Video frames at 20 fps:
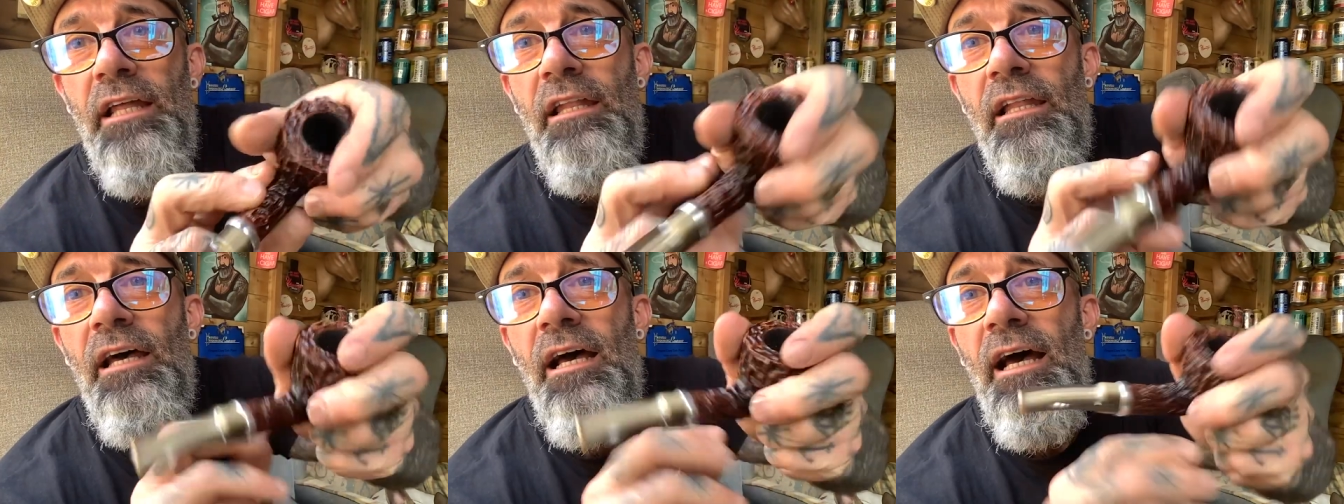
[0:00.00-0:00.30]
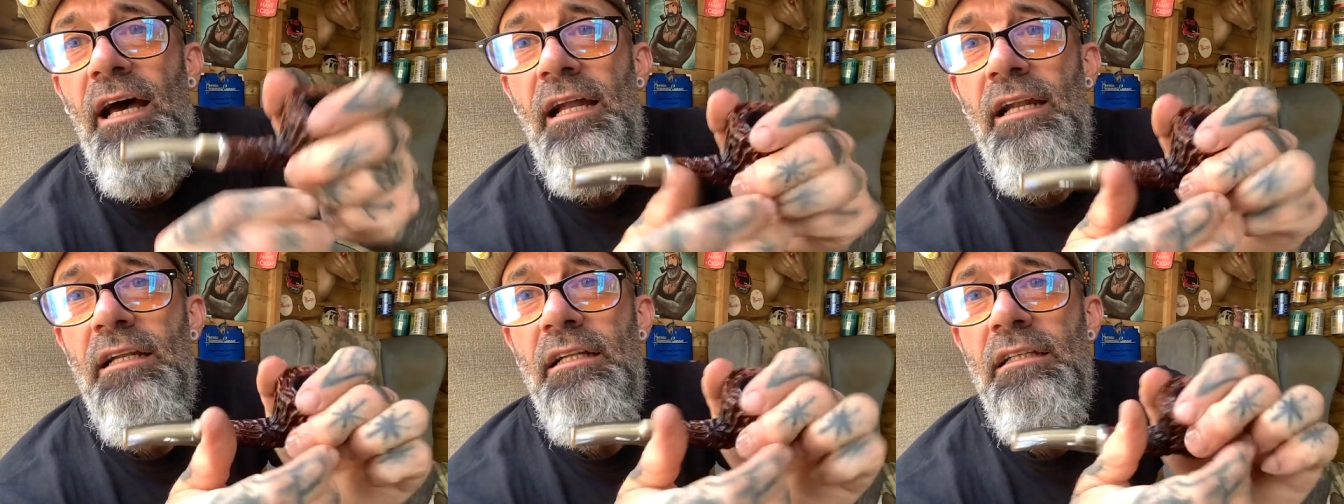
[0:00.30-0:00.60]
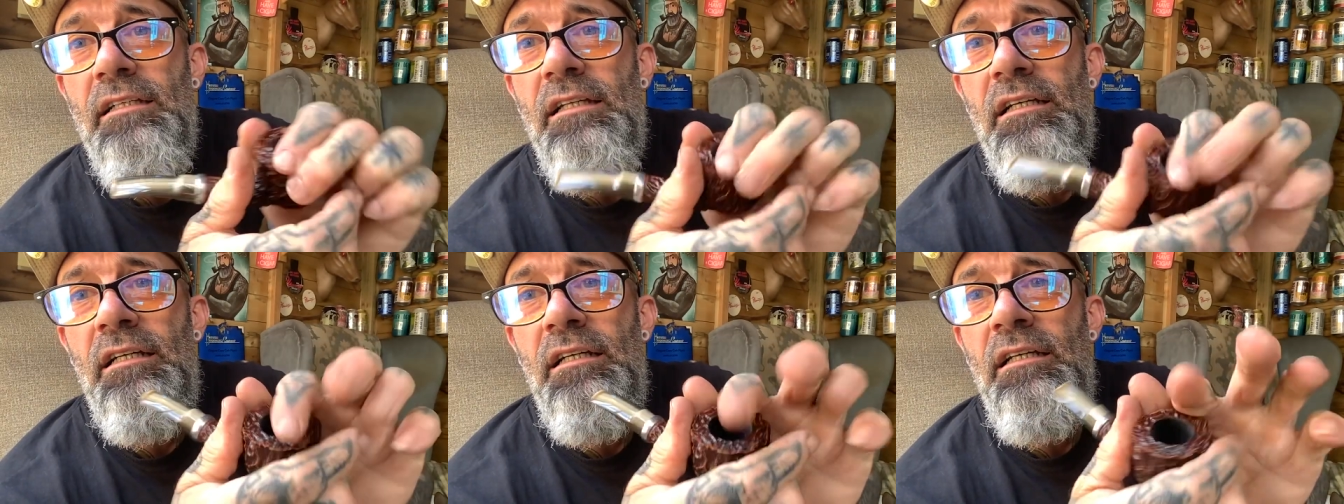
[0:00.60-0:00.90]
in the
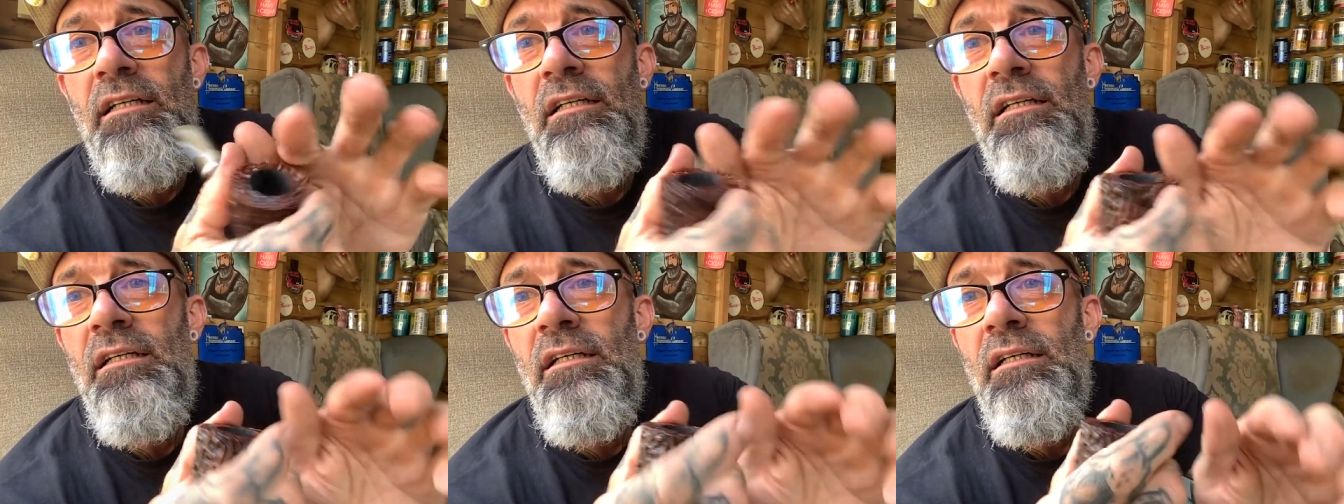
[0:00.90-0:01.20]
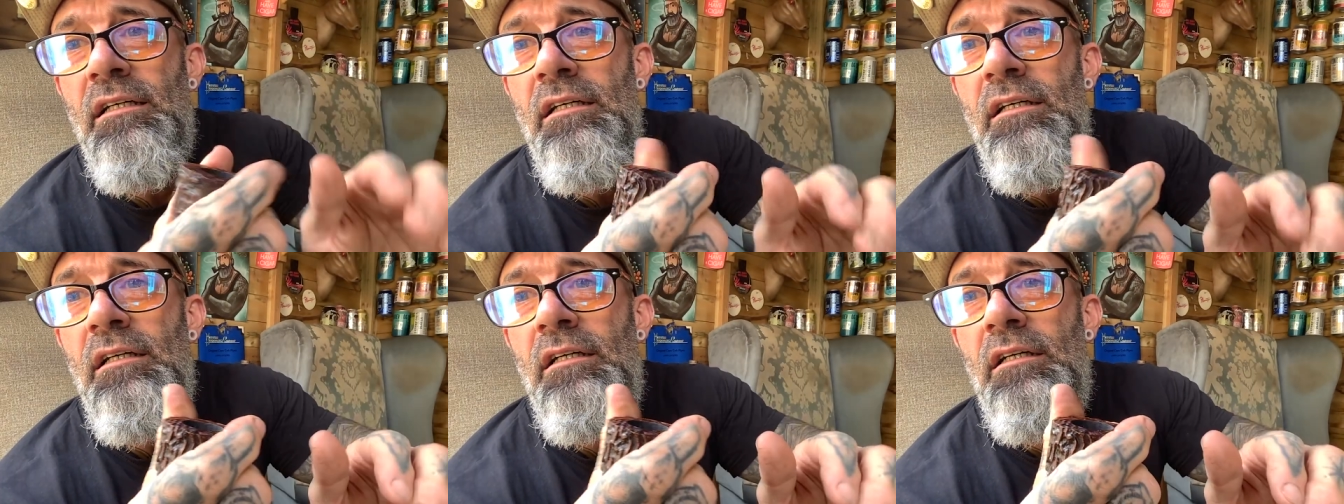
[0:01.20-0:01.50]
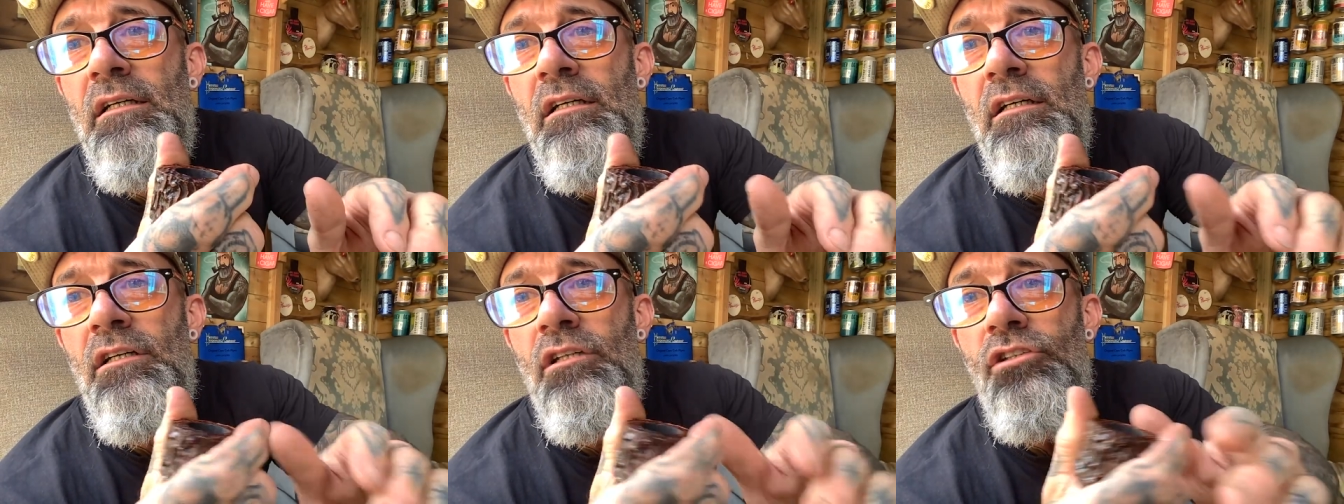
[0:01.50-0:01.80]
hand,
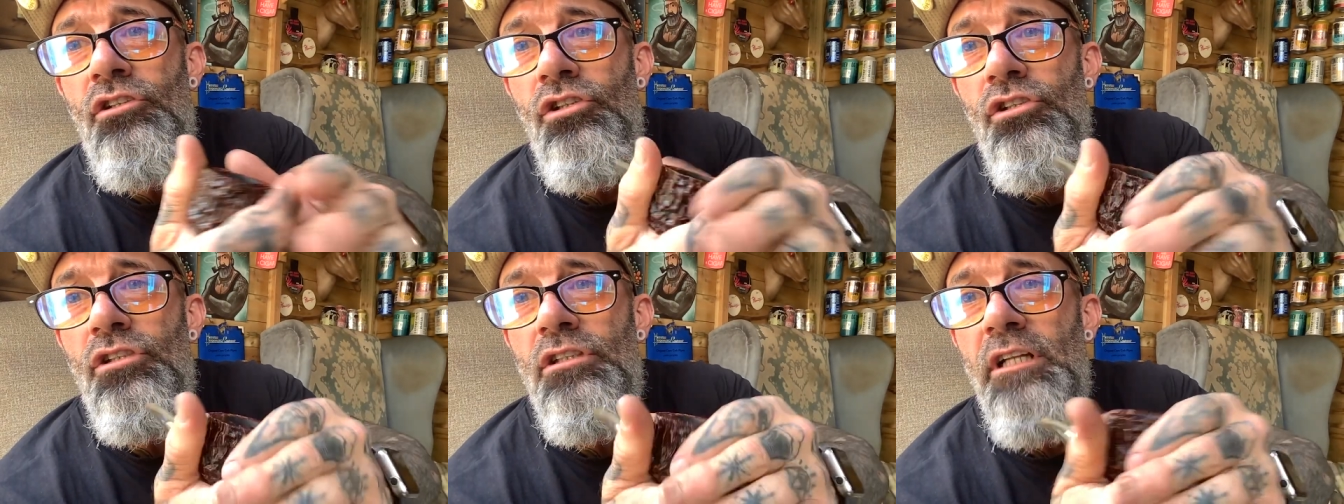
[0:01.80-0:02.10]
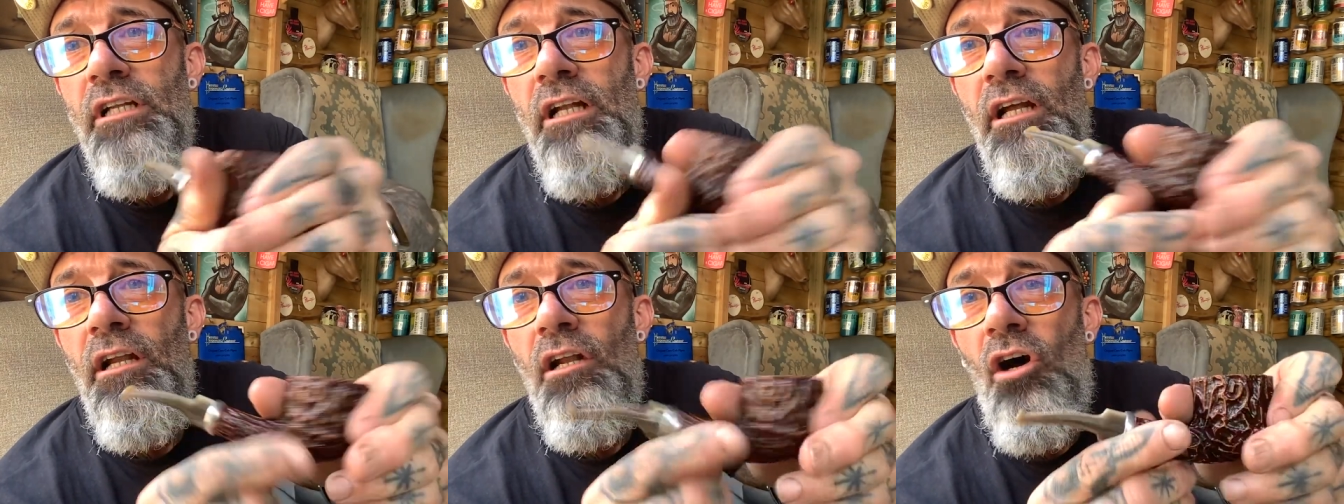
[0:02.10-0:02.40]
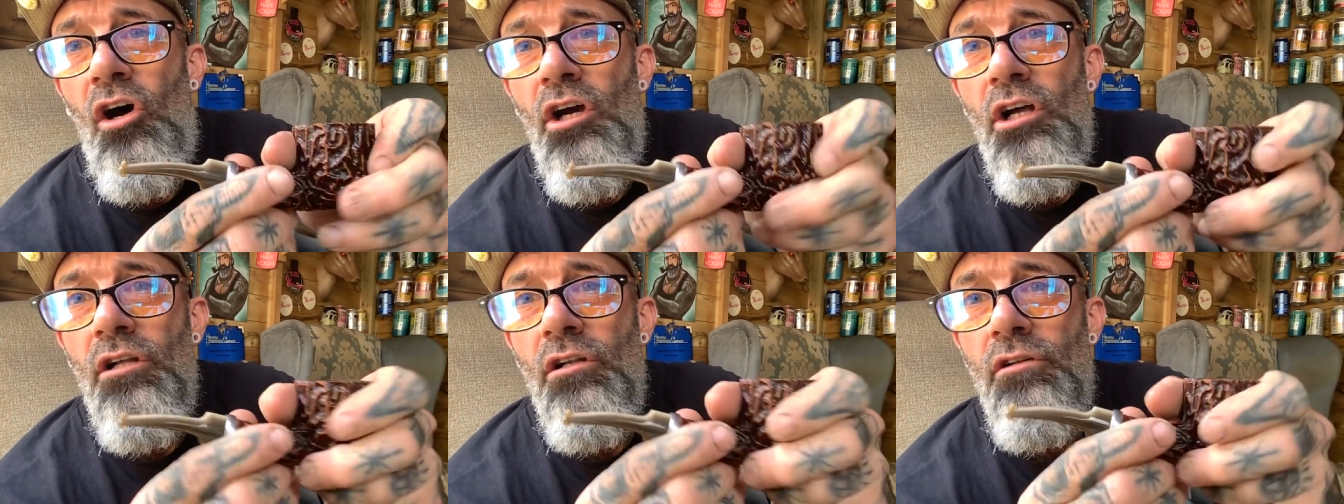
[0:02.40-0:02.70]
just in an
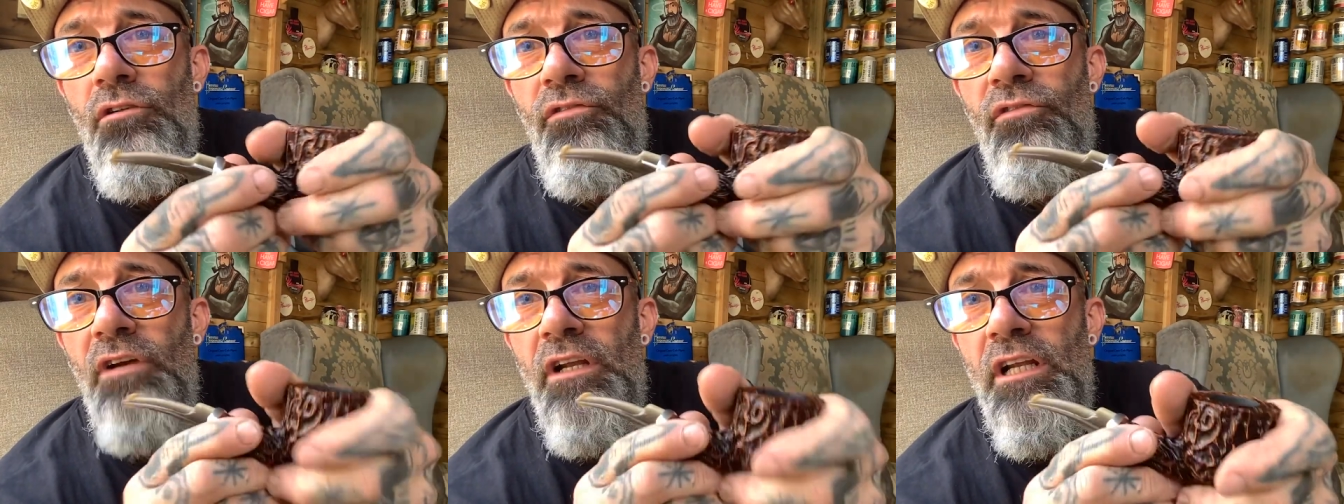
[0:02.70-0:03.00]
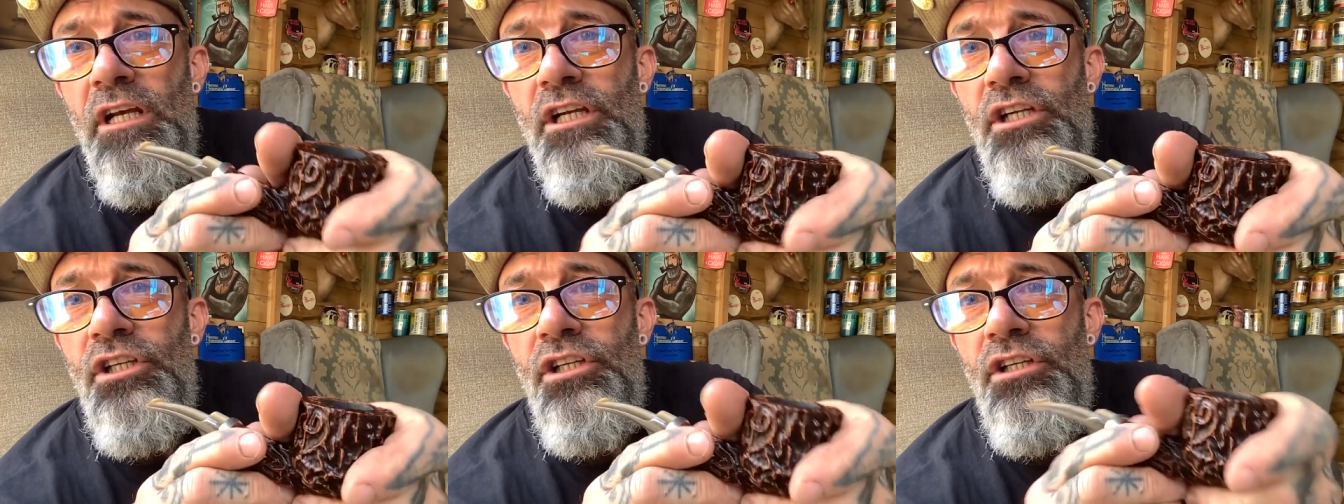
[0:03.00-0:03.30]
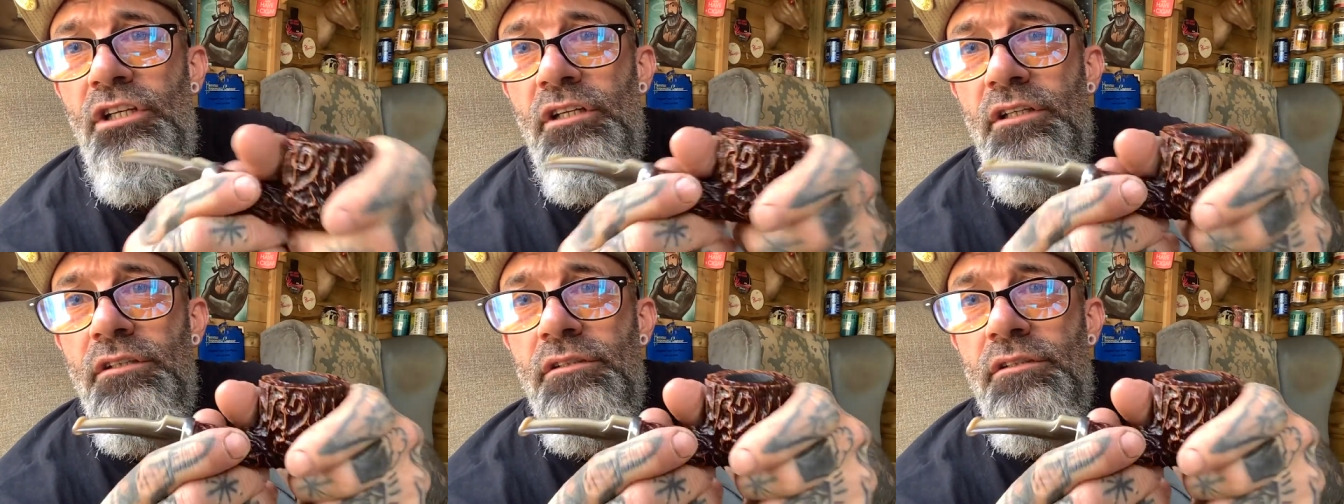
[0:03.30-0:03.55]
oiled finish